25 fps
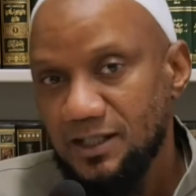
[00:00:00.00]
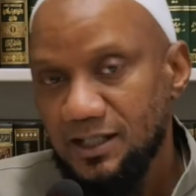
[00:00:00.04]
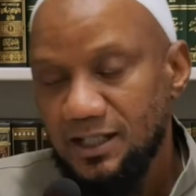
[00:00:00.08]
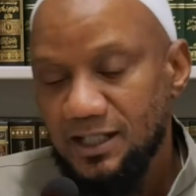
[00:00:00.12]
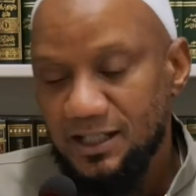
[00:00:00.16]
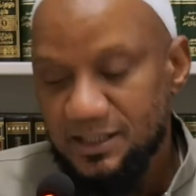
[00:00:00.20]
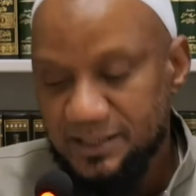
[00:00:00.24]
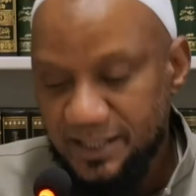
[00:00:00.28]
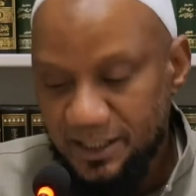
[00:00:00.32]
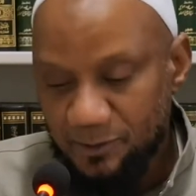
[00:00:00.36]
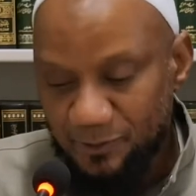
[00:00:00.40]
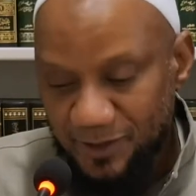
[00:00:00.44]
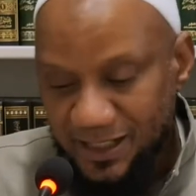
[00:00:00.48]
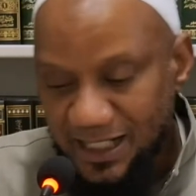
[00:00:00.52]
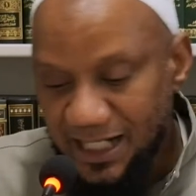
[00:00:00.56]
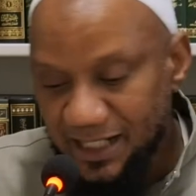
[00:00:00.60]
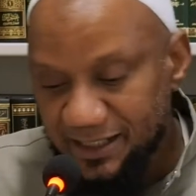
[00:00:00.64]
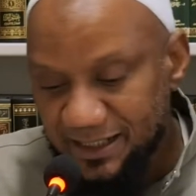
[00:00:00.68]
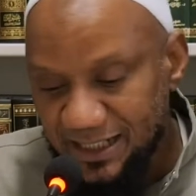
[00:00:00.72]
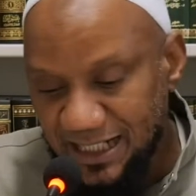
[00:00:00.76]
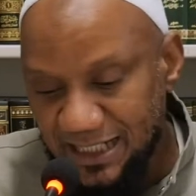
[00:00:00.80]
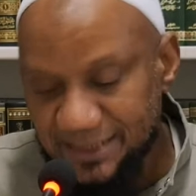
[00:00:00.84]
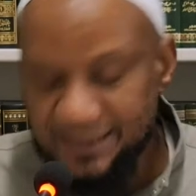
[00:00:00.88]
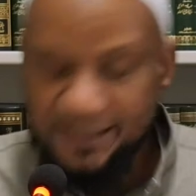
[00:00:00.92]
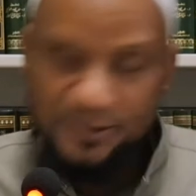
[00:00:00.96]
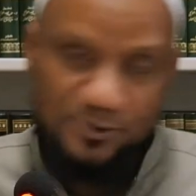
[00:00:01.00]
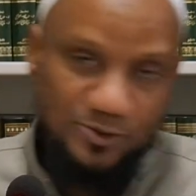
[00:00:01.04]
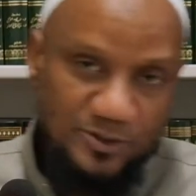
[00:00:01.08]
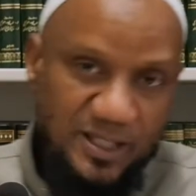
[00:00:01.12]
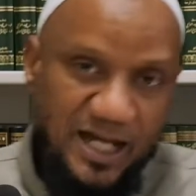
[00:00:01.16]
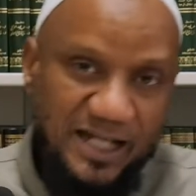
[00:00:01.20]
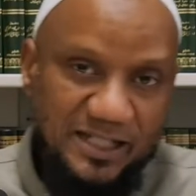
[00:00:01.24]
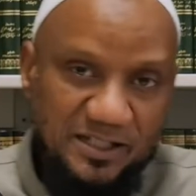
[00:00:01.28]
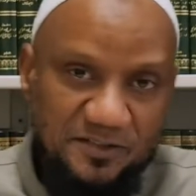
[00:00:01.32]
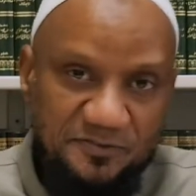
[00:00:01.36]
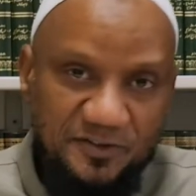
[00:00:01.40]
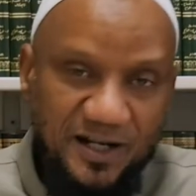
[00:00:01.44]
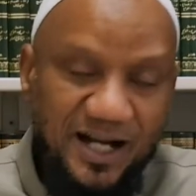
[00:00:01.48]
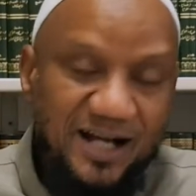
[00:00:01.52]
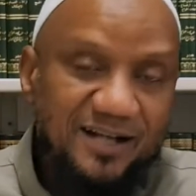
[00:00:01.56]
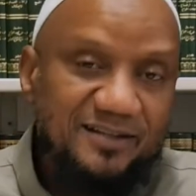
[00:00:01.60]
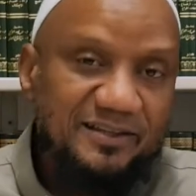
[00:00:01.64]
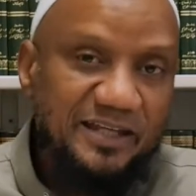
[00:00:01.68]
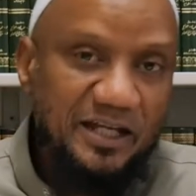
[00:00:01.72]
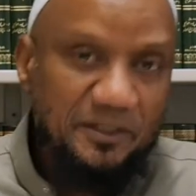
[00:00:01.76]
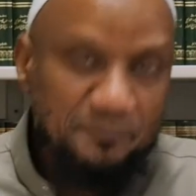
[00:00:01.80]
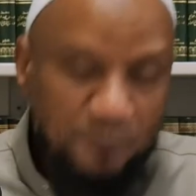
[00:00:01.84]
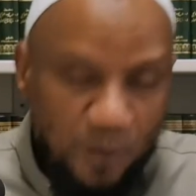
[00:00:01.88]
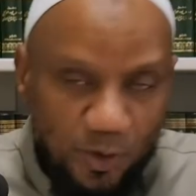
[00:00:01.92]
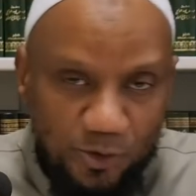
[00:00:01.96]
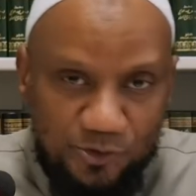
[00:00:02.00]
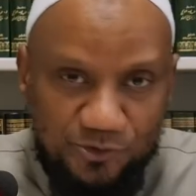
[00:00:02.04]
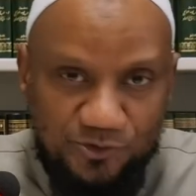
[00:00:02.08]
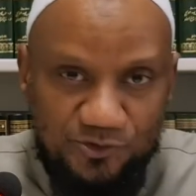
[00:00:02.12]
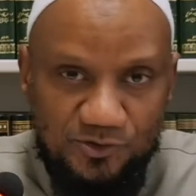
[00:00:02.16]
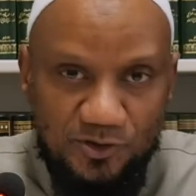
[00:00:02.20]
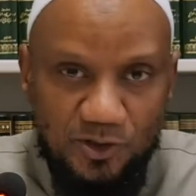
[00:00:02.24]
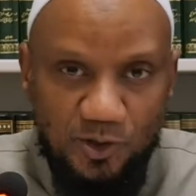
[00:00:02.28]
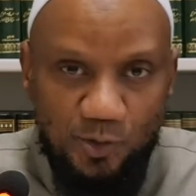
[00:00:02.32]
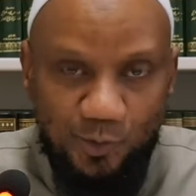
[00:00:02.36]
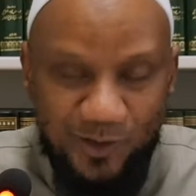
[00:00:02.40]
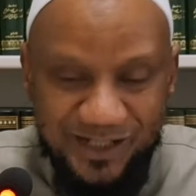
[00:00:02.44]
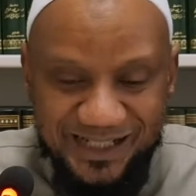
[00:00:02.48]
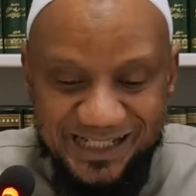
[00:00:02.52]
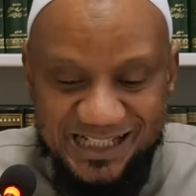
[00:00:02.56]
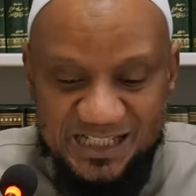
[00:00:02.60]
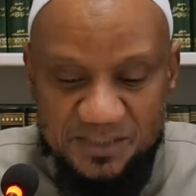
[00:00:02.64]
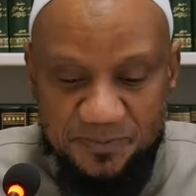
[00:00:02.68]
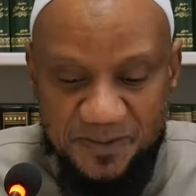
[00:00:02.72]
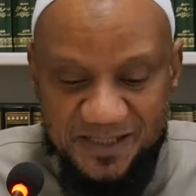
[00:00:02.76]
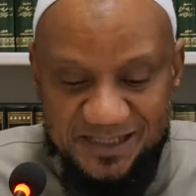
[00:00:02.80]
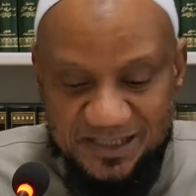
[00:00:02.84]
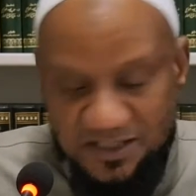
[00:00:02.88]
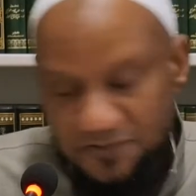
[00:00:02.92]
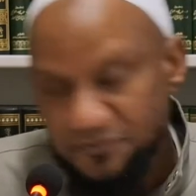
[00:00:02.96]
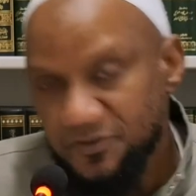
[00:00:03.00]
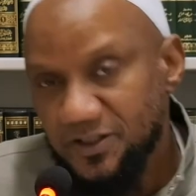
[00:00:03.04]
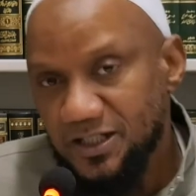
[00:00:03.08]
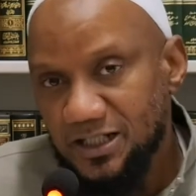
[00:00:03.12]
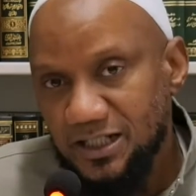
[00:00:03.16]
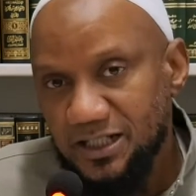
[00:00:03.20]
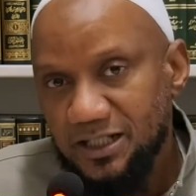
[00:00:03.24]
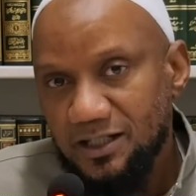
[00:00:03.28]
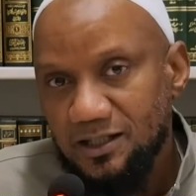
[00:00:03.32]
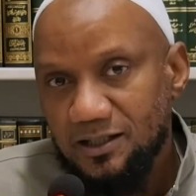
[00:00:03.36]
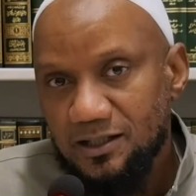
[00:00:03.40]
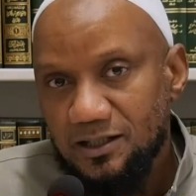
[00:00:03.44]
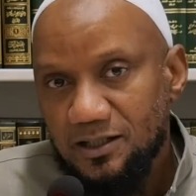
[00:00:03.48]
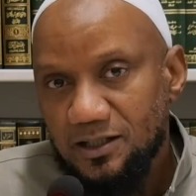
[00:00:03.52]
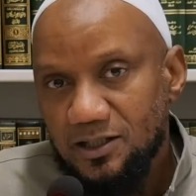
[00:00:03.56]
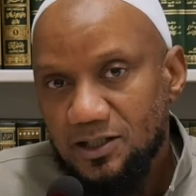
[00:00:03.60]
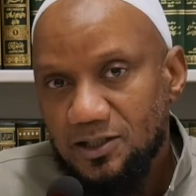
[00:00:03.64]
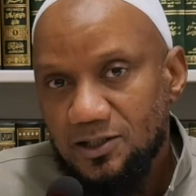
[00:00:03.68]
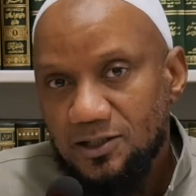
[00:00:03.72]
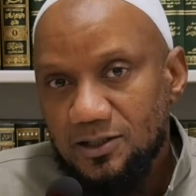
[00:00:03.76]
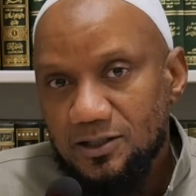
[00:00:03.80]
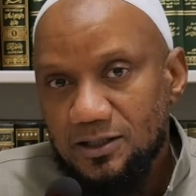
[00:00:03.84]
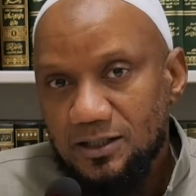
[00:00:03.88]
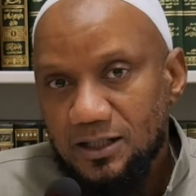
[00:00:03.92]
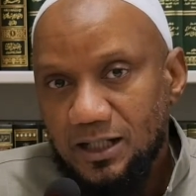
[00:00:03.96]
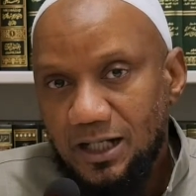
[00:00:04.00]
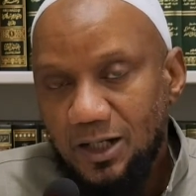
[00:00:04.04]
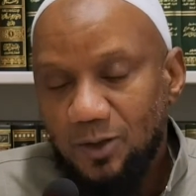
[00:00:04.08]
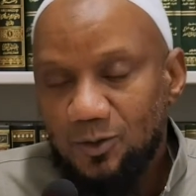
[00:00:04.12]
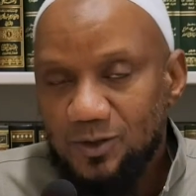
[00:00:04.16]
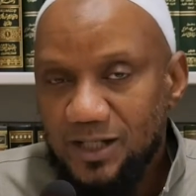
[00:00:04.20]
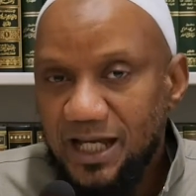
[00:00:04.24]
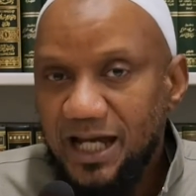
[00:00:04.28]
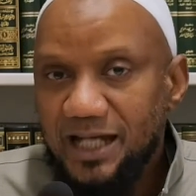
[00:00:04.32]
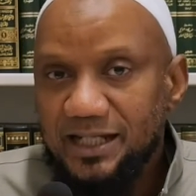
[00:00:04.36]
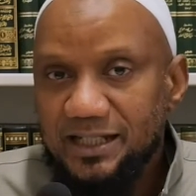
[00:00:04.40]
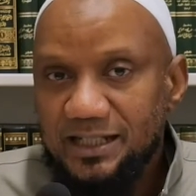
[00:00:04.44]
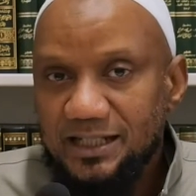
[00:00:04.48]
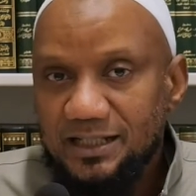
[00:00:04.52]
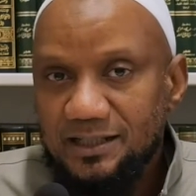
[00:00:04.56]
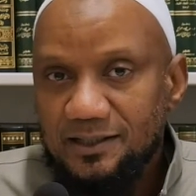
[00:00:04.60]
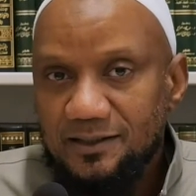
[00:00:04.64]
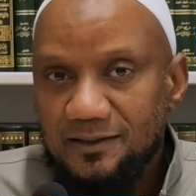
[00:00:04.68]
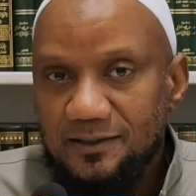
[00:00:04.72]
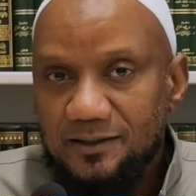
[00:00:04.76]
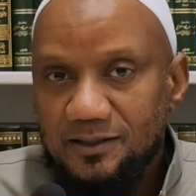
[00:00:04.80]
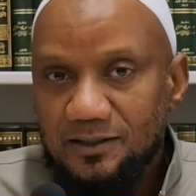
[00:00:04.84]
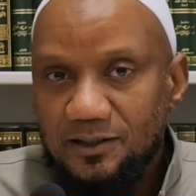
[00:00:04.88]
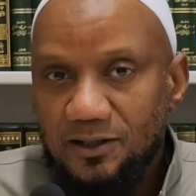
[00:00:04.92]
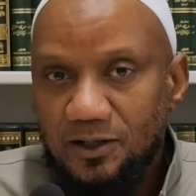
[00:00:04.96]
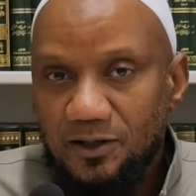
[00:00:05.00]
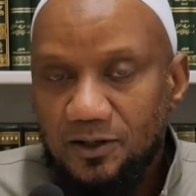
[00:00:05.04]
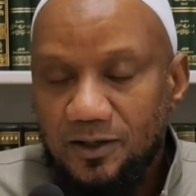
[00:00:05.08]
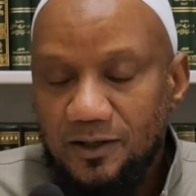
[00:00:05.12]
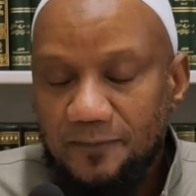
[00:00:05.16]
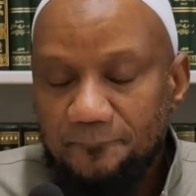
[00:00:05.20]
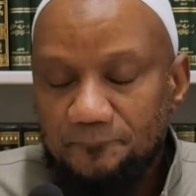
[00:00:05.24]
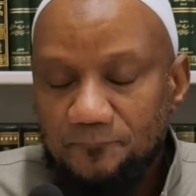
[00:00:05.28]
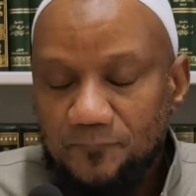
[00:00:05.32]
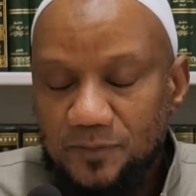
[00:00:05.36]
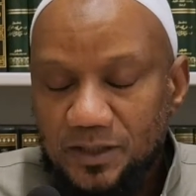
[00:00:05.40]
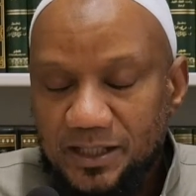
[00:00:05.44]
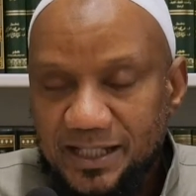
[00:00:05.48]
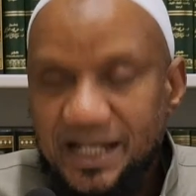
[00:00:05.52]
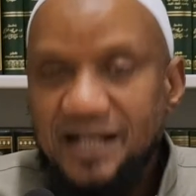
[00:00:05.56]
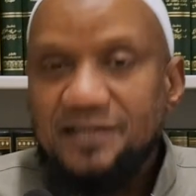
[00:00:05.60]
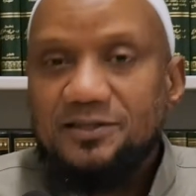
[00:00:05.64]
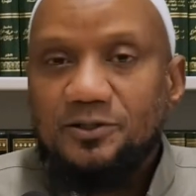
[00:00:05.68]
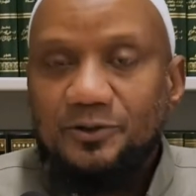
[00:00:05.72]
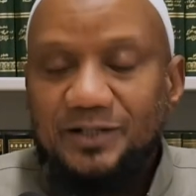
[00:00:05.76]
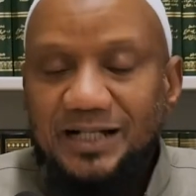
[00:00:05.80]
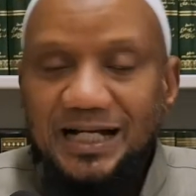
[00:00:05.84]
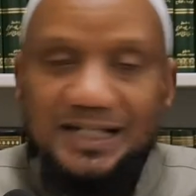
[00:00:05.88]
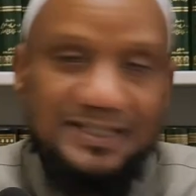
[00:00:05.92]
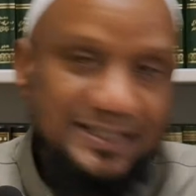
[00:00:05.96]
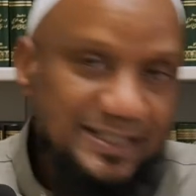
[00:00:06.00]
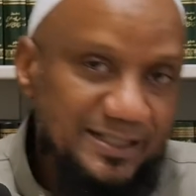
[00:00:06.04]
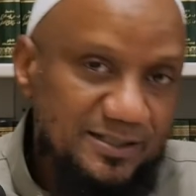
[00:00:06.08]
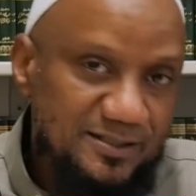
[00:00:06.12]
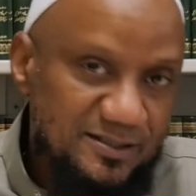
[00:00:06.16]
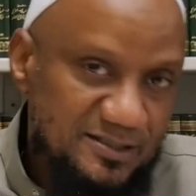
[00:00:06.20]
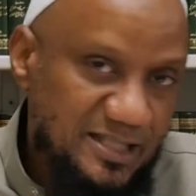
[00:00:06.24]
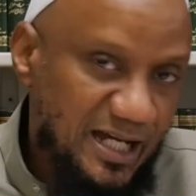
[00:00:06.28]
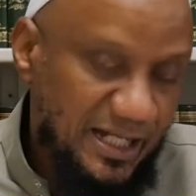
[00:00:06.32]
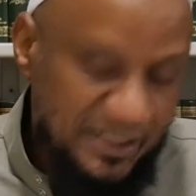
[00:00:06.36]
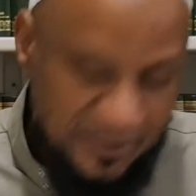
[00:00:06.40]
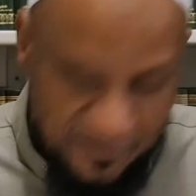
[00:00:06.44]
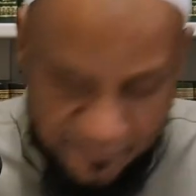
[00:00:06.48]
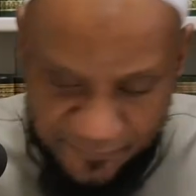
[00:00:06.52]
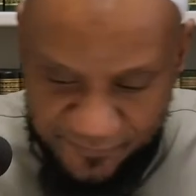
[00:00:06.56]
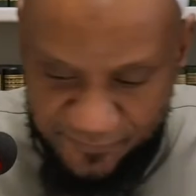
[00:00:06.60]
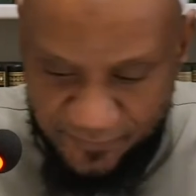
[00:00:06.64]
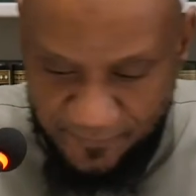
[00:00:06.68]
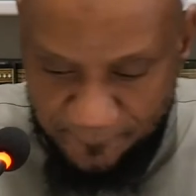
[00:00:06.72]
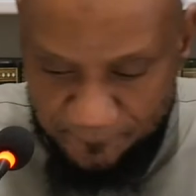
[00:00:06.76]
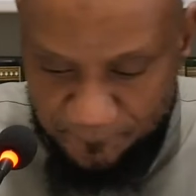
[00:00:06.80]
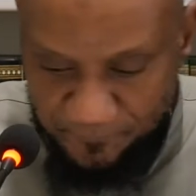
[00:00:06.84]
Then regarding Hadith Da'if, are there books written specifically outlining or gathering Hadith Da'if?